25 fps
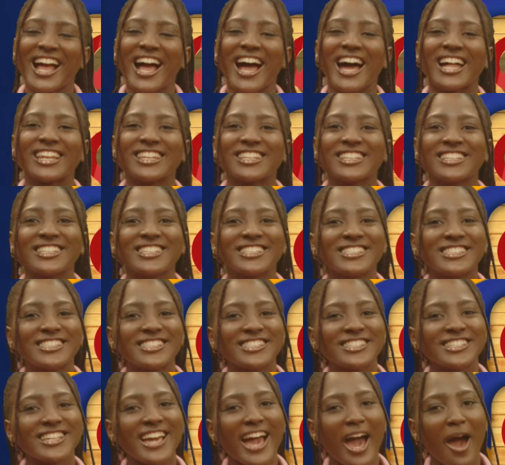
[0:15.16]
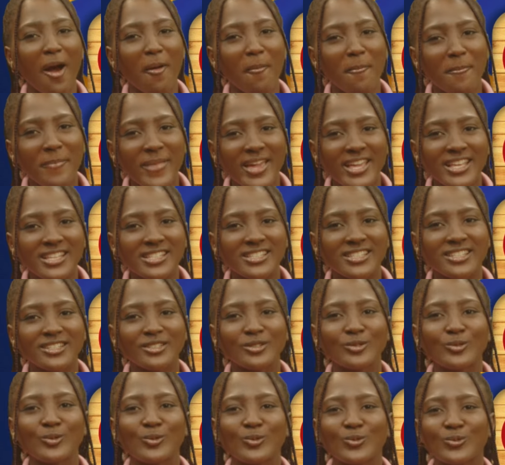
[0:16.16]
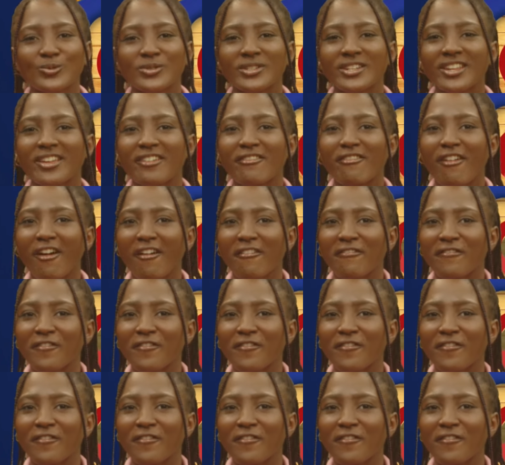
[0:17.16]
And he's the amazing Ude